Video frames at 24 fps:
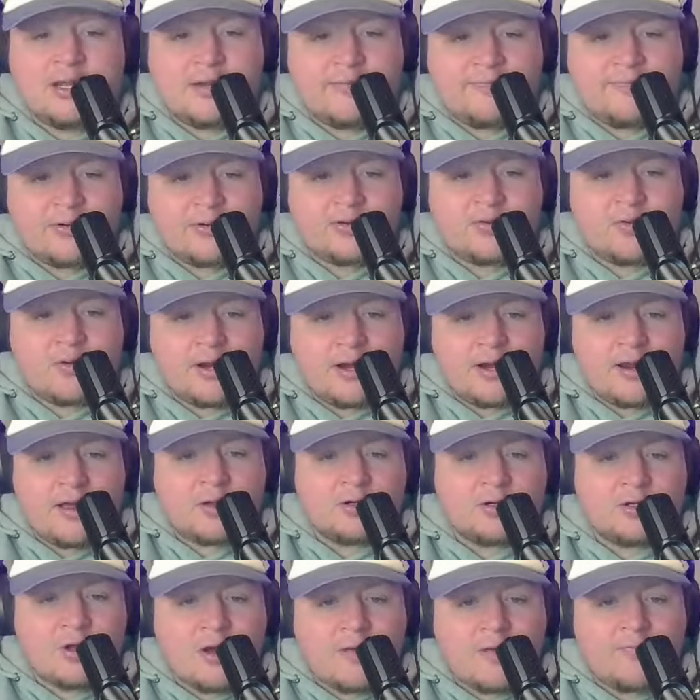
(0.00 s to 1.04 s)
for
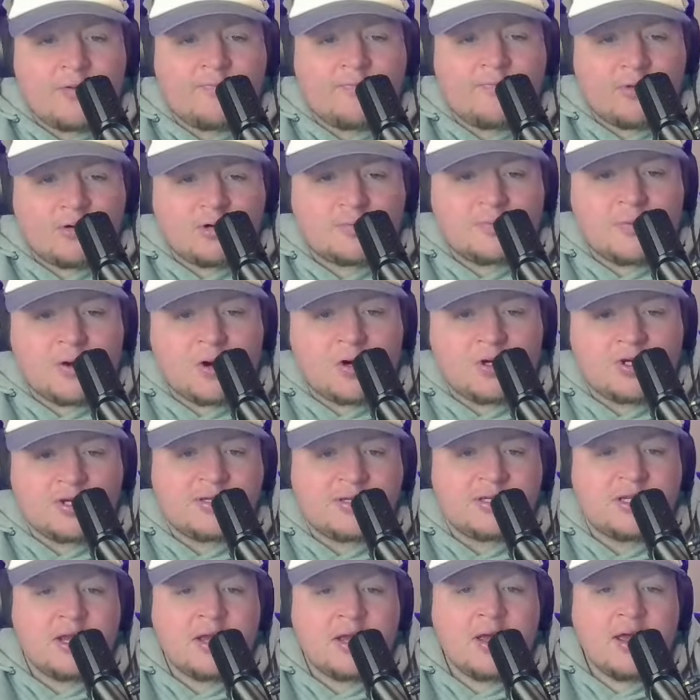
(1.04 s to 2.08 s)
$20 off your first
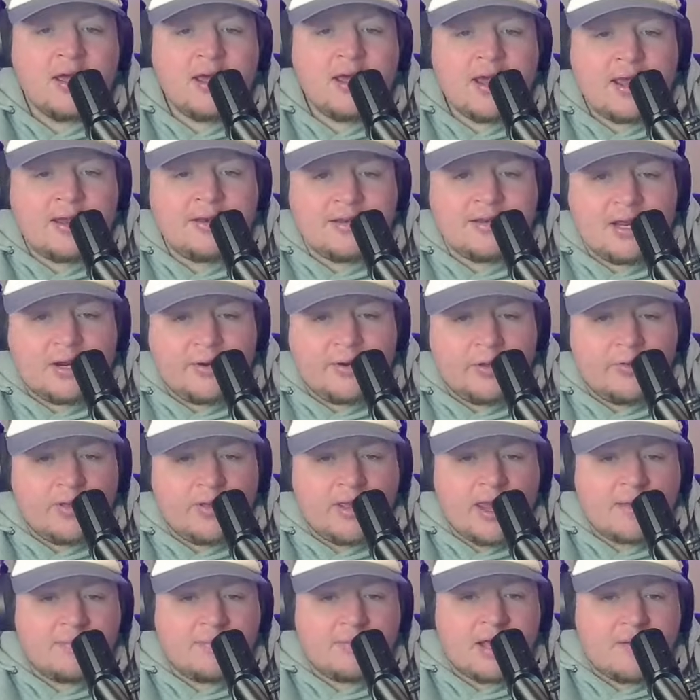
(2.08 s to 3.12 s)
purchase, and download the
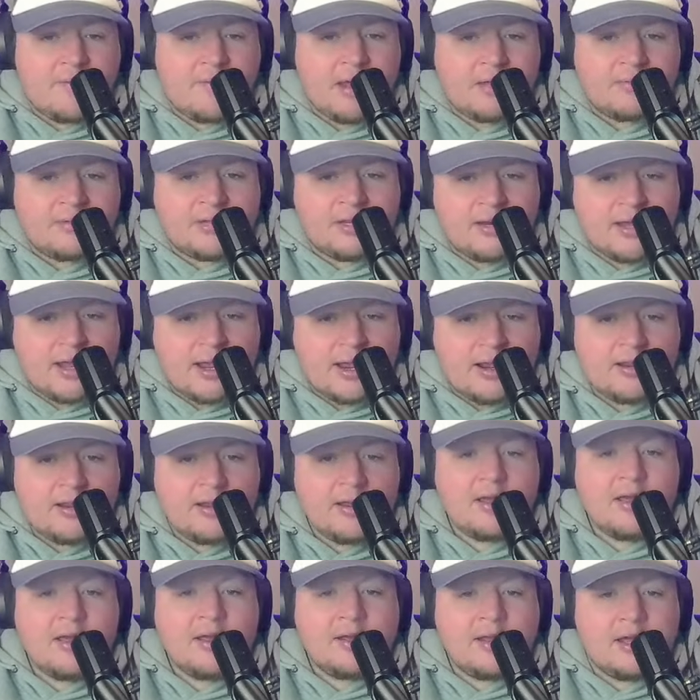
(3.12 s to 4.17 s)
Game Time app today.
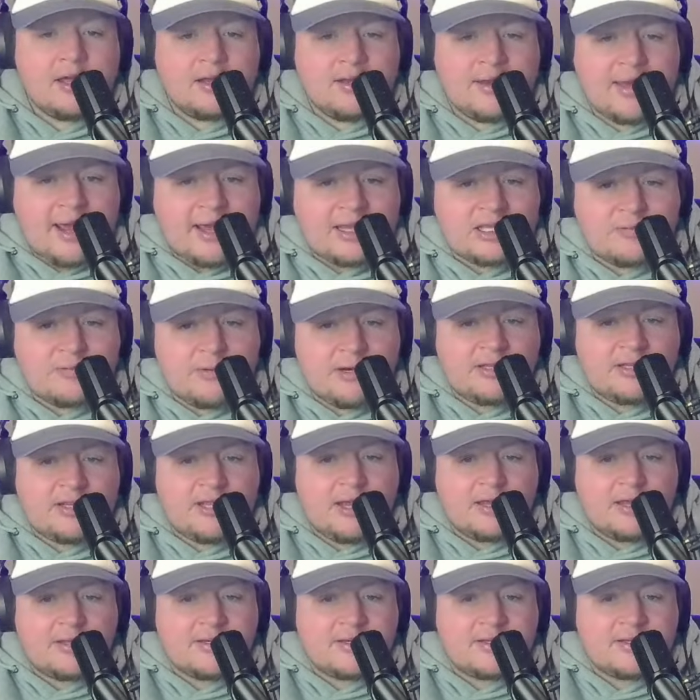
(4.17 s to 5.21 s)
Get last-minute
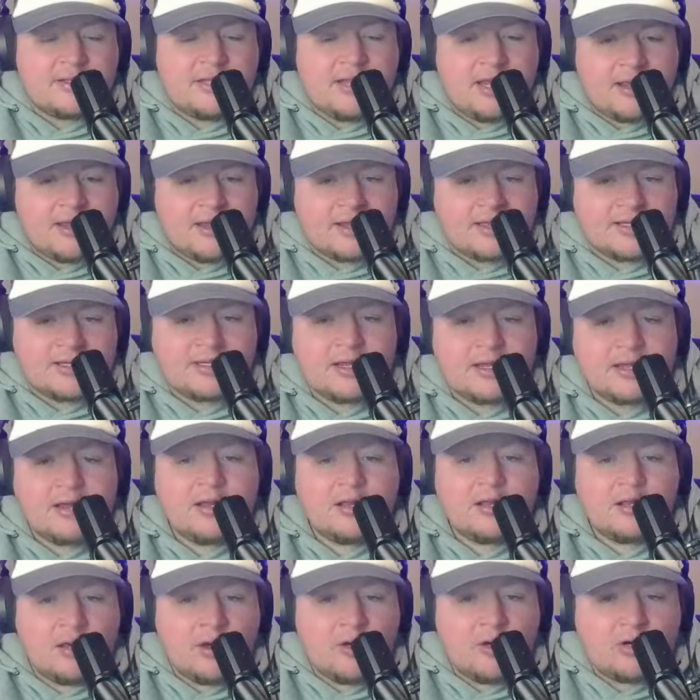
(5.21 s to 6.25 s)
tickets,
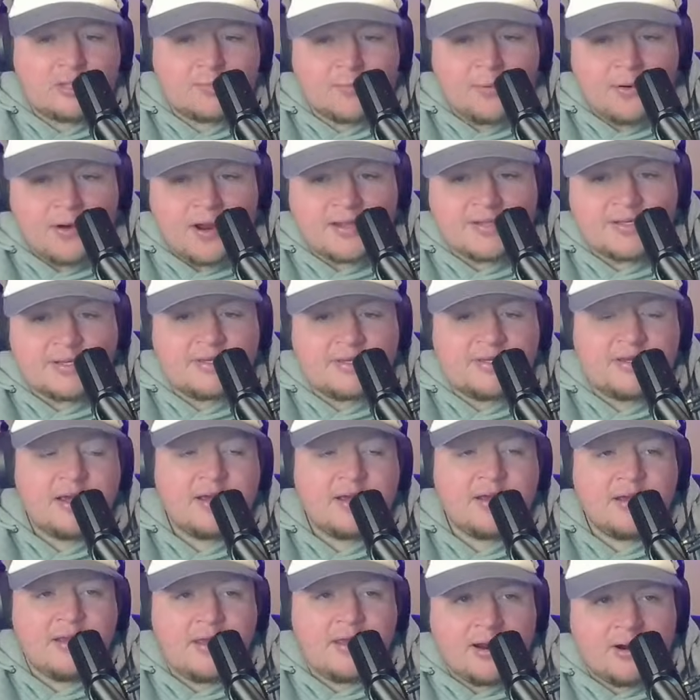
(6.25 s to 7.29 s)
lowest prices,
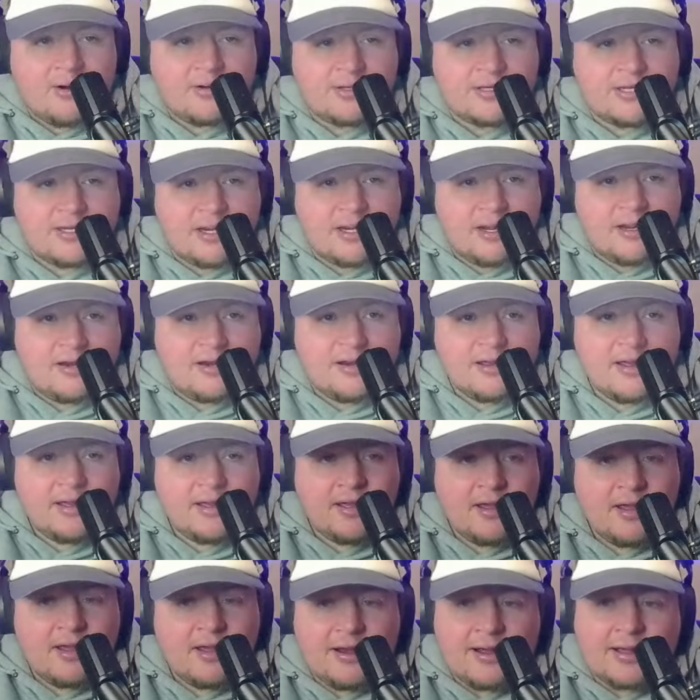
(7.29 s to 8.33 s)
guaranteed,
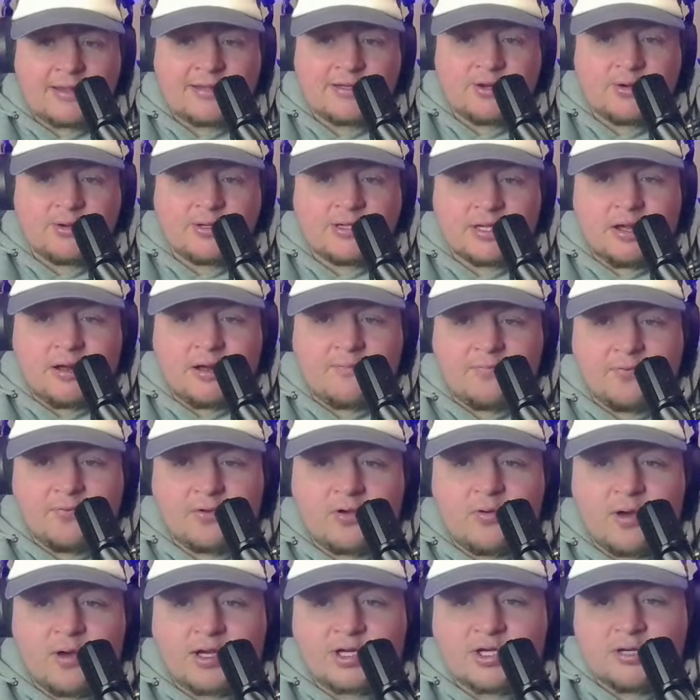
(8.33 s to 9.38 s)
and ask yourself the
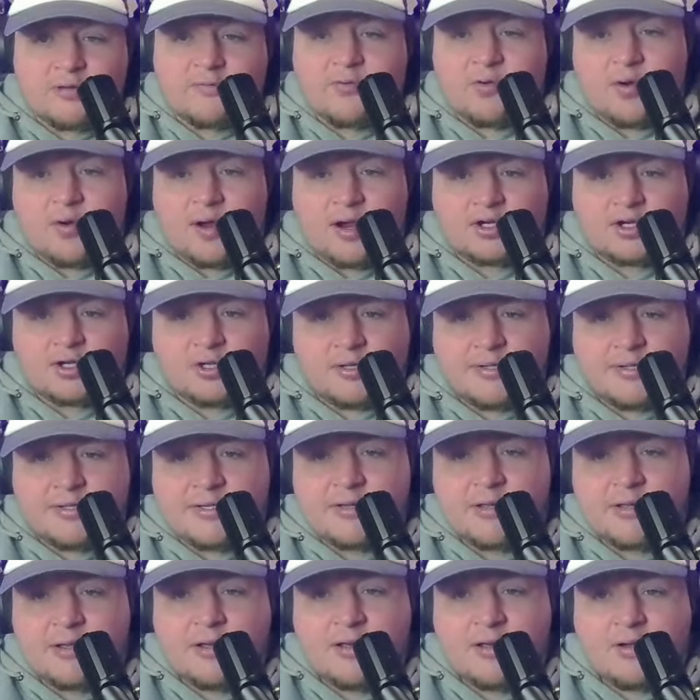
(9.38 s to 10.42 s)
question of
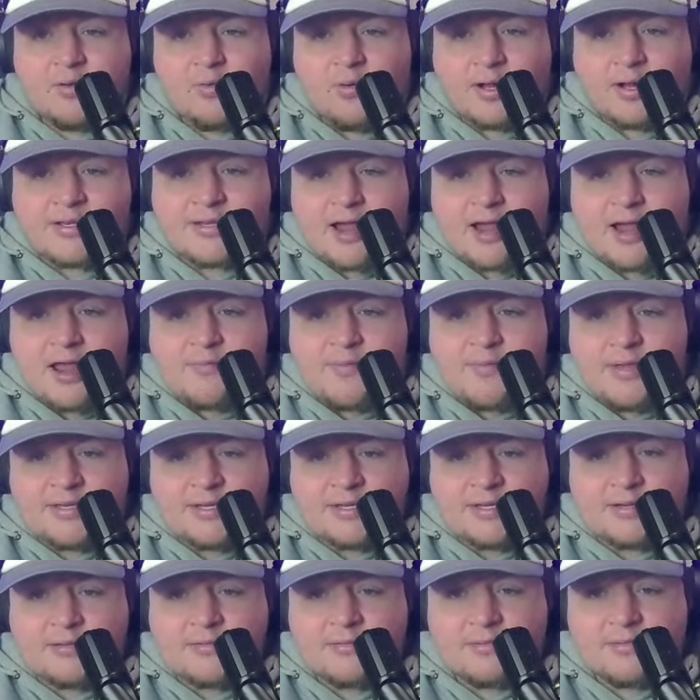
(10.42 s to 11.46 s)
questions. What time is
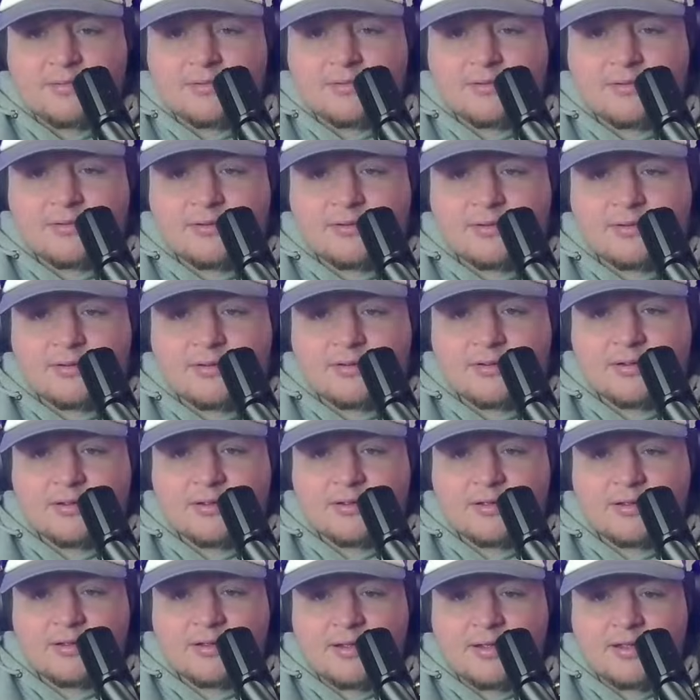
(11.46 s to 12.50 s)
it?
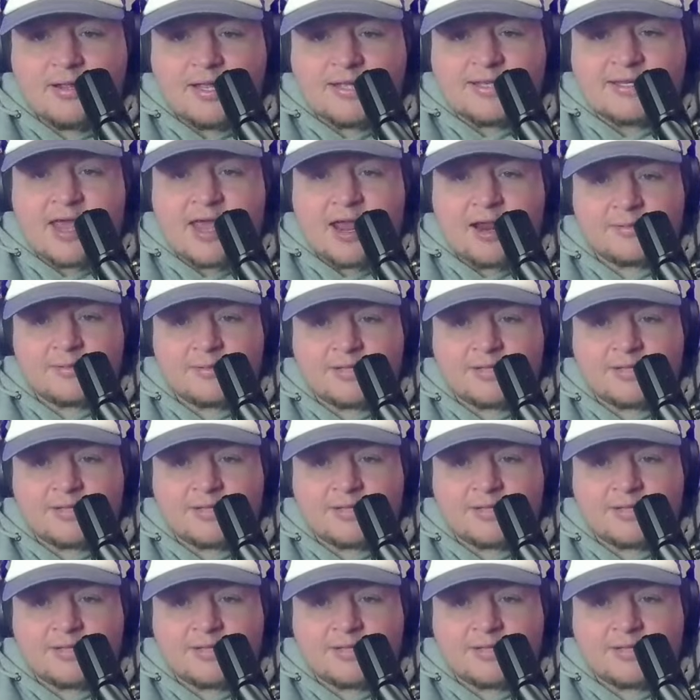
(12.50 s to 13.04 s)
It's game